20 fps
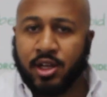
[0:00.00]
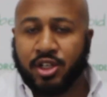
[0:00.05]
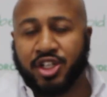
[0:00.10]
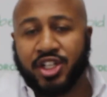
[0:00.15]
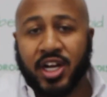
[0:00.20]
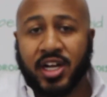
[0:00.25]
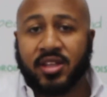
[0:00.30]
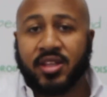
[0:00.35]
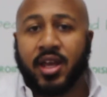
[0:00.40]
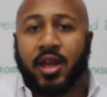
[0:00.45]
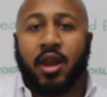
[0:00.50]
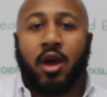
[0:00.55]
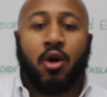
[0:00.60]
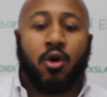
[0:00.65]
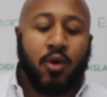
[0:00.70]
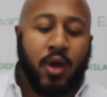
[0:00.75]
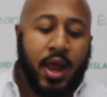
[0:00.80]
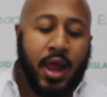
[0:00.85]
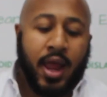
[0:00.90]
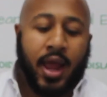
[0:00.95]
check that
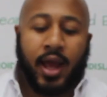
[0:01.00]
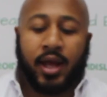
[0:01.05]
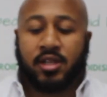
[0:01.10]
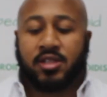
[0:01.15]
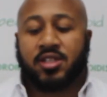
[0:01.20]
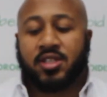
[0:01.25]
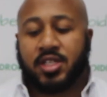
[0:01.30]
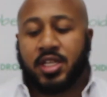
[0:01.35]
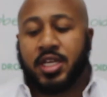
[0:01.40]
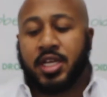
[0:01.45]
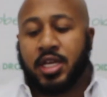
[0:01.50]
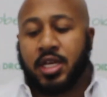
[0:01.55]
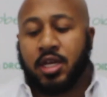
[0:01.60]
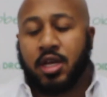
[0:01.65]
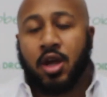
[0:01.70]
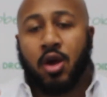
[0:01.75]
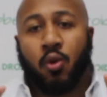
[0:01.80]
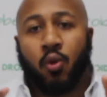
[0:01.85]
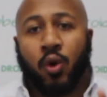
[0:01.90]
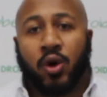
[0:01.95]
out and
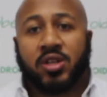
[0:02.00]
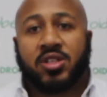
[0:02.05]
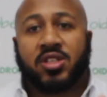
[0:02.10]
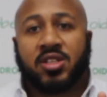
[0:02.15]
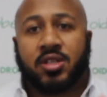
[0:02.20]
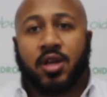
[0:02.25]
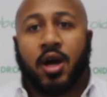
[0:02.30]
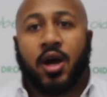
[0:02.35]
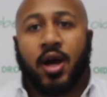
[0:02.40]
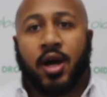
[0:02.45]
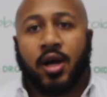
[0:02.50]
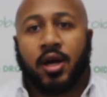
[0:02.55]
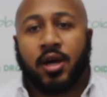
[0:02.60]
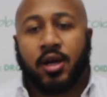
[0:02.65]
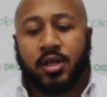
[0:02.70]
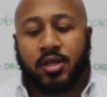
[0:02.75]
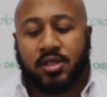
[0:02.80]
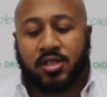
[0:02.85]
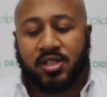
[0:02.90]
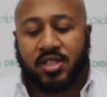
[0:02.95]
see what
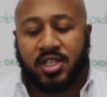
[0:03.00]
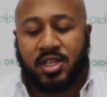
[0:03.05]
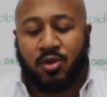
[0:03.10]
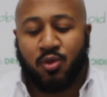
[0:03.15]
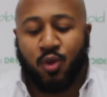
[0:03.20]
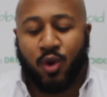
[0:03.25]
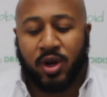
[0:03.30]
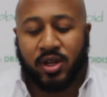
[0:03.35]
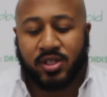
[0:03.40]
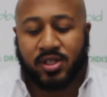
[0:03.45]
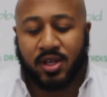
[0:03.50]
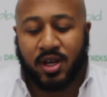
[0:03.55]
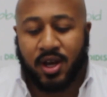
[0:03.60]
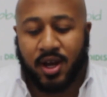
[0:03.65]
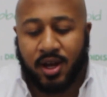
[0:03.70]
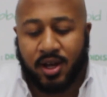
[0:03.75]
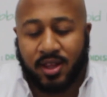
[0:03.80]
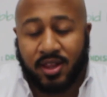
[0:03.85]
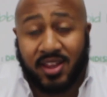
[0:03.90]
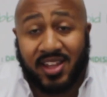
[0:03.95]

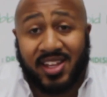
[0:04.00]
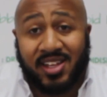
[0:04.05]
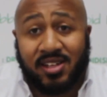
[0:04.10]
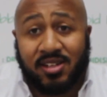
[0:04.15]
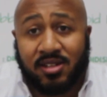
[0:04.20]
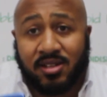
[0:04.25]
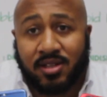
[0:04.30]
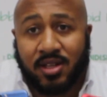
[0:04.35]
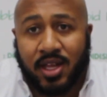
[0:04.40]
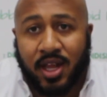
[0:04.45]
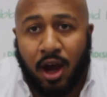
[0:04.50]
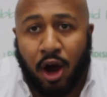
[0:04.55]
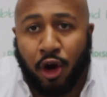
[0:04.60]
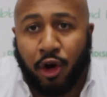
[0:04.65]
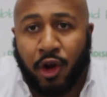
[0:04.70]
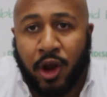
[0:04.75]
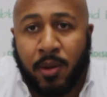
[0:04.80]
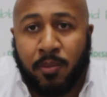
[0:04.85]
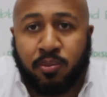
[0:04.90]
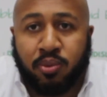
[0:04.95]
the
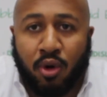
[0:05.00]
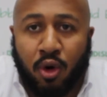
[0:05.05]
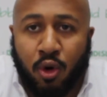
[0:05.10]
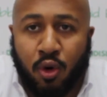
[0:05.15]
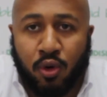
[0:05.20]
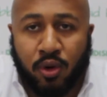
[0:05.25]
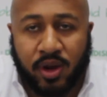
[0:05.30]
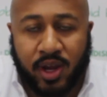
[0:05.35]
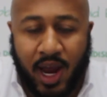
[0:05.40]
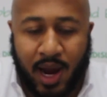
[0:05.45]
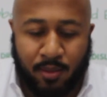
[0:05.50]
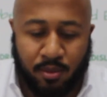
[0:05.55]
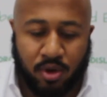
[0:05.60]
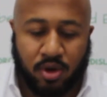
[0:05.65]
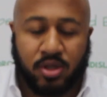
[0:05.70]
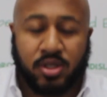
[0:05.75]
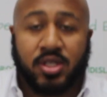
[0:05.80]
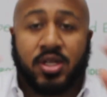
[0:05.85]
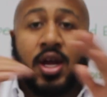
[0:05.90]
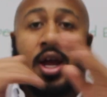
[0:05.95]
Honor 8 Pro
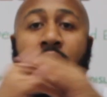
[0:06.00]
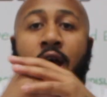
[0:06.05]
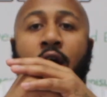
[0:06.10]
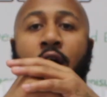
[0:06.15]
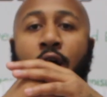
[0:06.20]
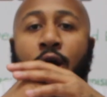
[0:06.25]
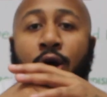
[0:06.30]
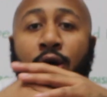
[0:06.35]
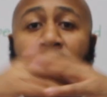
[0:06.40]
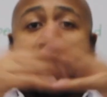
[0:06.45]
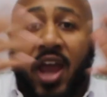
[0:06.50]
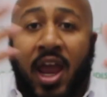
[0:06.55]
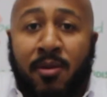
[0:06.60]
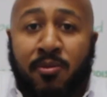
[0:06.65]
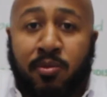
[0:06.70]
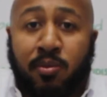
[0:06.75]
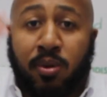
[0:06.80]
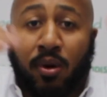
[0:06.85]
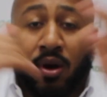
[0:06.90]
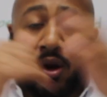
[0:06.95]
cameras are
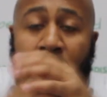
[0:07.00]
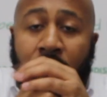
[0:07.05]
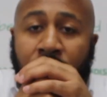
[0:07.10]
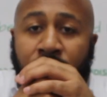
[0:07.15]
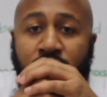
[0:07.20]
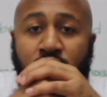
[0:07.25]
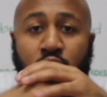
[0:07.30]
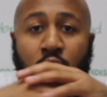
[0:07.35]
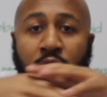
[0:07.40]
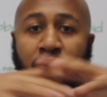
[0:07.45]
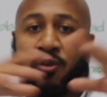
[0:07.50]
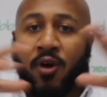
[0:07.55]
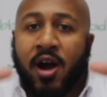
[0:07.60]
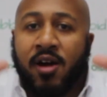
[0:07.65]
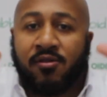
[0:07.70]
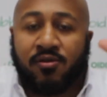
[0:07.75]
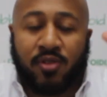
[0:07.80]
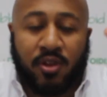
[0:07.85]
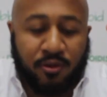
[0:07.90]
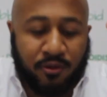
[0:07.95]
capable of. So
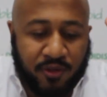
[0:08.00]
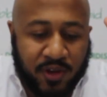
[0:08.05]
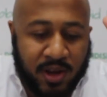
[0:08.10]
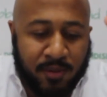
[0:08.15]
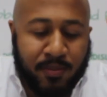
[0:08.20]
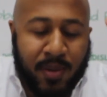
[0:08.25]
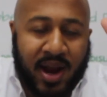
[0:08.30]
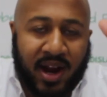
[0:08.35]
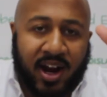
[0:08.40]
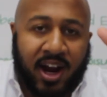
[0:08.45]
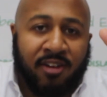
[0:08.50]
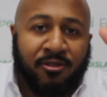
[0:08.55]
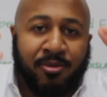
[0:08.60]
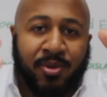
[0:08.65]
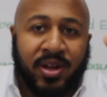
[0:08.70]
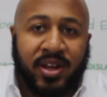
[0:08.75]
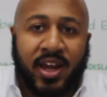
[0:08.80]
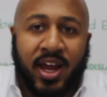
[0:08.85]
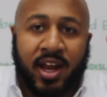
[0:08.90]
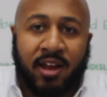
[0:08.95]
far, the feedback I've
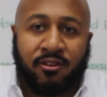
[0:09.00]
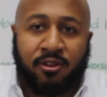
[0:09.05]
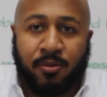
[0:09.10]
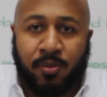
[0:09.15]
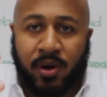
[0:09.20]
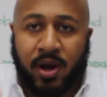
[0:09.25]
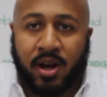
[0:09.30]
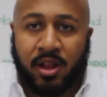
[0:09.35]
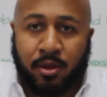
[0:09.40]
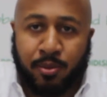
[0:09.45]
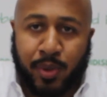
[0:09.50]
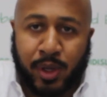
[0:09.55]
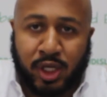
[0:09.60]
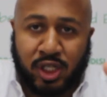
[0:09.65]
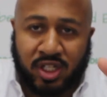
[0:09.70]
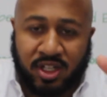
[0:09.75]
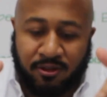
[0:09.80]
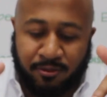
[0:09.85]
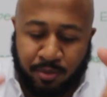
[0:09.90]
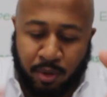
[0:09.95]
been getting from a lot of the
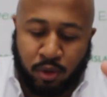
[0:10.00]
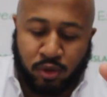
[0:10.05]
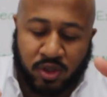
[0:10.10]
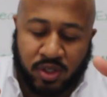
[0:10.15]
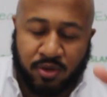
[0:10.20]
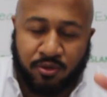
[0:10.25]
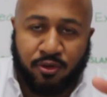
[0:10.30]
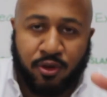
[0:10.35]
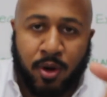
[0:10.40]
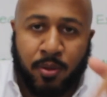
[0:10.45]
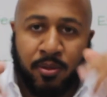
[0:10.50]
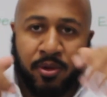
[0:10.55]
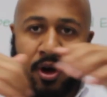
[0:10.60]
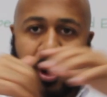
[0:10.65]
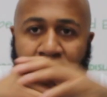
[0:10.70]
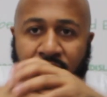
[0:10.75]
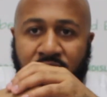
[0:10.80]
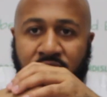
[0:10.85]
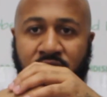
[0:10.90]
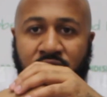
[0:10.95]
pictures I've posted from
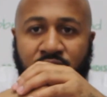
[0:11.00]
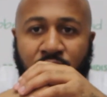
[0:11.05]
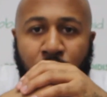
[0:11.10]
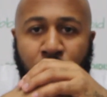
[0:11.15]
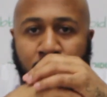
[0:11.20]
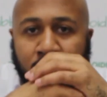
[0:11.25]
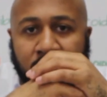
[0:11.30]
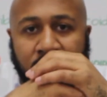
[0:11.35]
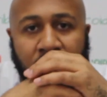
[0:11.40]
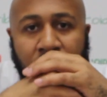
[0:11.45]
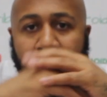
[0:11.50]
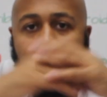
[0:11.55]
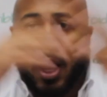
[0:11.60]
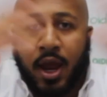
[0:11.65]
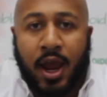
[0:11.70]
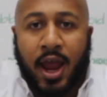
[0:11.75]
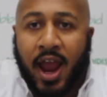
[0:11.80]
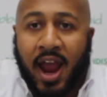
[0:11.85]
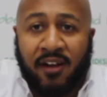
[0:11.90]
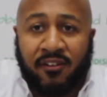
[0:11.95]
these phones,
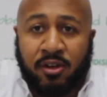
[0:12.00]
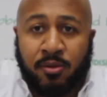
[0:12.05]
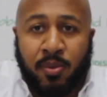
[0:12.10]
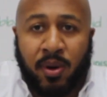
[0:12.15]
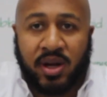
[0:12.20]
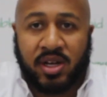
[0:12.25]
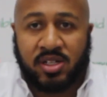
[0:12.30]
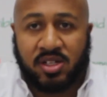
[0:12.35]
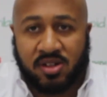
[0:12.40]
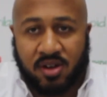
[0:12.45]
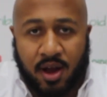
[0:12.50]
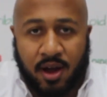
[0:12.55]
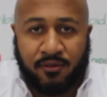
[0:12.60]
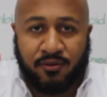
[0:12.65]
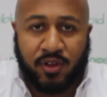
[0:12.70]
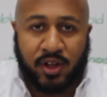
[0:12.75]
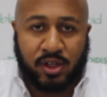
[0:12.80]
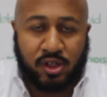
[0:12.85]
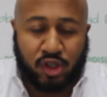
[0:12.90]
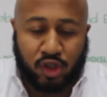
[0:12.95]
everybody's
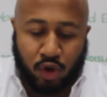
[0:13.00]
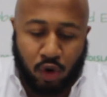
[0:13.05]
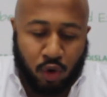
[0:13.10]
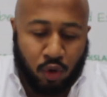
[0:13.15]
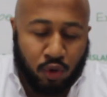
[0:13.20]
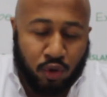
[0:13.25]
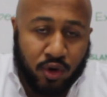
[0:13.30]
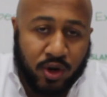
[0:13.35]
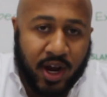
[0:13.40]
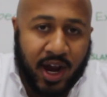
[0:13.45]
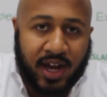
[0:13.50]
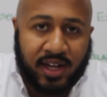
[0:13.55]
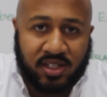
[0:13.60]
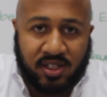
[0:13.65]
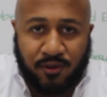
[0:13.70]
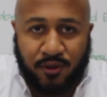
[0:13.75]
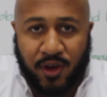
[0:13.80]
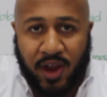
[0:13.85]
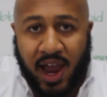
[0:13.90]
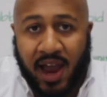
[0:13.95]
loved it. So you
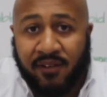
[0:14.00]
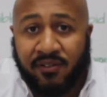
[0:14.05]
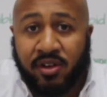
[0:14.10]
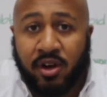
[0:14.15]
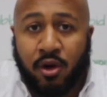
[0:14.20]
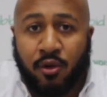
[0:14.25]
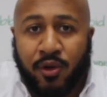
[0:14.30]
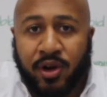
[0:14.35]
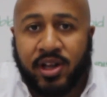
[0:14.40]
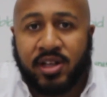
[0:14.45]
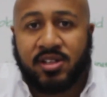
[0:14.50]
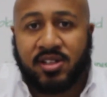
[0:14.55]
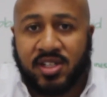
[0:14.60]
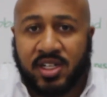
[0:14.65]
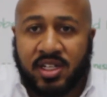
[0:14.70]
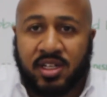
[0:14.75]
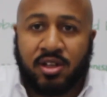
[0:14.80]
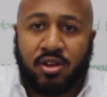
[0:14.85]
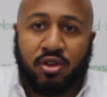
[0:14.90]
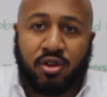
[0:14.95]
guys, if you haven't already
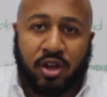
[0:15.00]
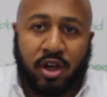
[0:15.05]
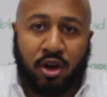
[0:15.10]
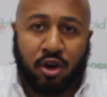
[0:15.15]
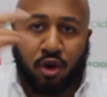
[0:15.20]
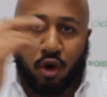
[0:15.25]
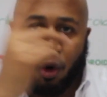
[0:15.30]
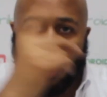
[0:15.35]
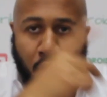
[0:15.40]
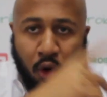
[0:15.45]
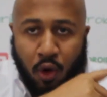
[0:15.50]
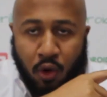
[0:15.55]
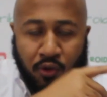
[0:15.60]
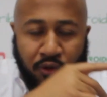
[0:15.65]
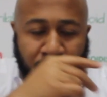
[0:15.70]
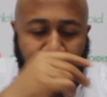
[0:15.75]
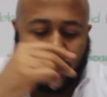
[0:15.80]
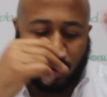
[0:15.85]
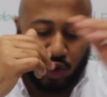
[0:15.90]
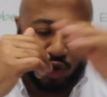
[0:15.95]
seen it, you can go
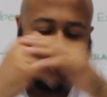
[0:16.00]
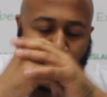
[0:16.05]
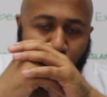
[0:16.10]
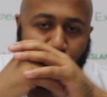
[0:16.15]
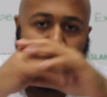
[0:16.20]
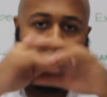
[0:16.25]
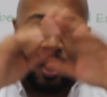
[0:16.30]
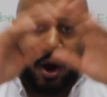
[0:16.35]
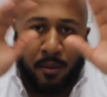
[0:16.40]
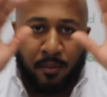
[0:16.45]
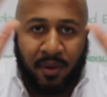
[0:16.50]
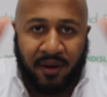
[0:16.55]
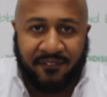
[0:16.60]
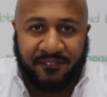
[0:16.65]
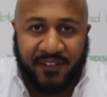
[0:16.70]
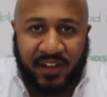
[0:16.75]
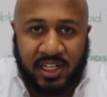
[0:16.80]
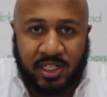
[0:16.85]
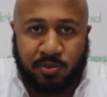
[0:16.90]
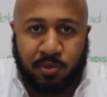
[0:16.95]
over to my
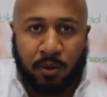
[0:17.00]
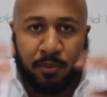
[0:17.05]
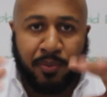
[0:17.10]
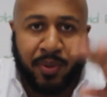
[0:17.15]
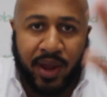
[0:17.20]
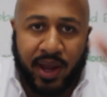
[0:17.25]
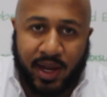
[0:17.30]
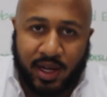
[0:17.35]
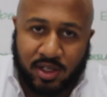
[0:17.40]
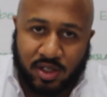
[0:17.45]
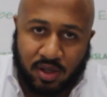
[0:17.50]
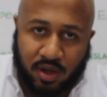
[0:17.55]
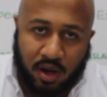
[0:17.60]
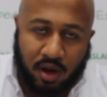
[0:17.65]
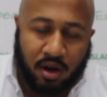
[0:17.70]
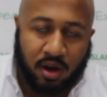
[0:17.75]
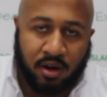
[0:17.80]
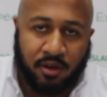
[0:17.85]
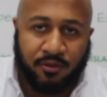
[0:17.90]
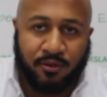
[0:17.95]
Facebook page,
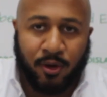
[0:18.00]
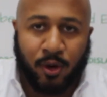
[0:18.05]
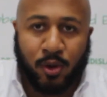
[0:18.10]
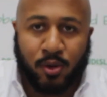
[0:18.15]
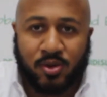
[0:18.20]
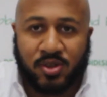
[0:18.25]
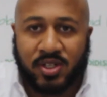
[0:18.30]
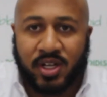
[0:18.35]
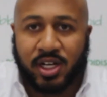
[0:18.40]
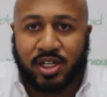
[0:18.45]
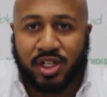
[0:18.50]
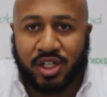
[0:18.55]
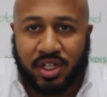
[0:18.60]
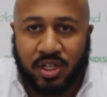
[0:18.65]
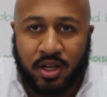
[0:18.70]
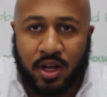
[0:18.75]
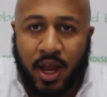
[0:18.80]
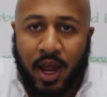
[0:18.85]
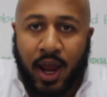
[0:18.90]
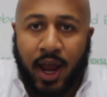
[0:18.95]
click on the photo section,